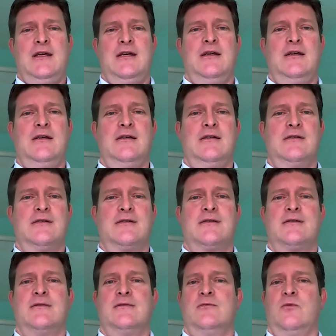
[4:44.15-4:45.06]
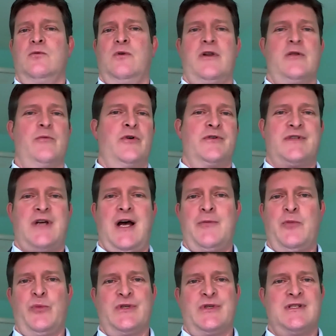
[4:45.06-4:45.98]
is one of the most
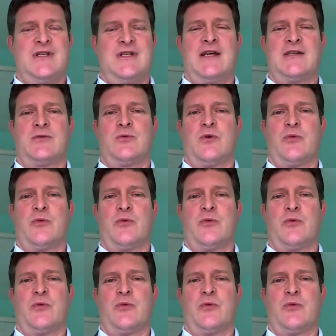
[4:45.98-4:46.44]
common mistakes,